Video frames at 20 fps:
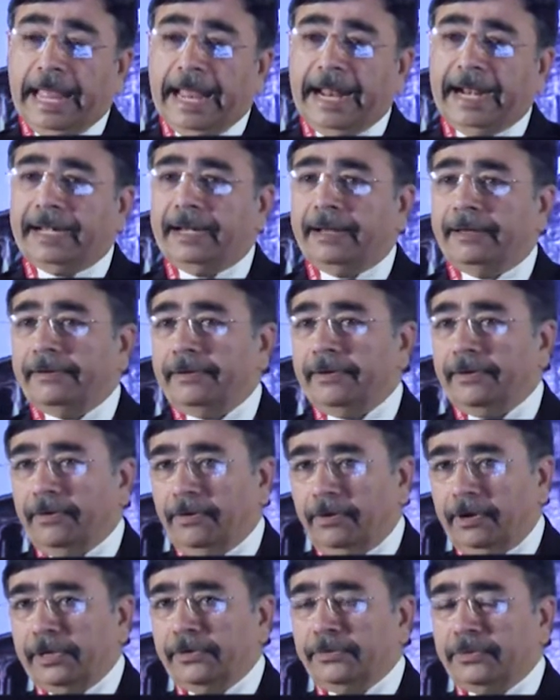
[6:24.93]
And
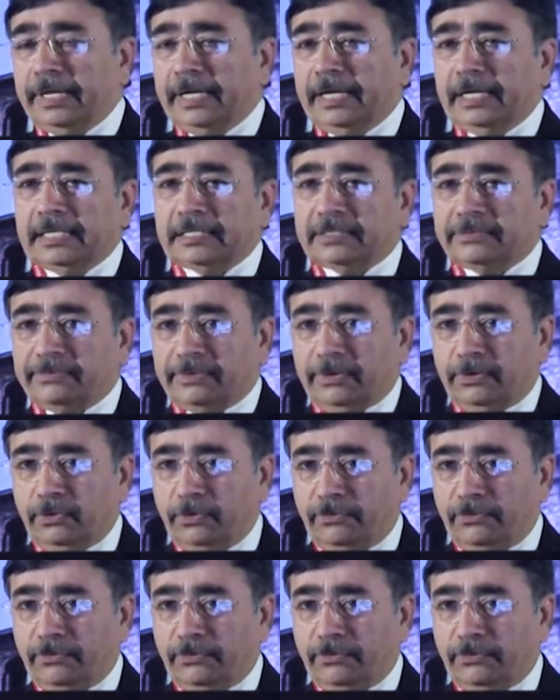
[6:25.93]
all you need is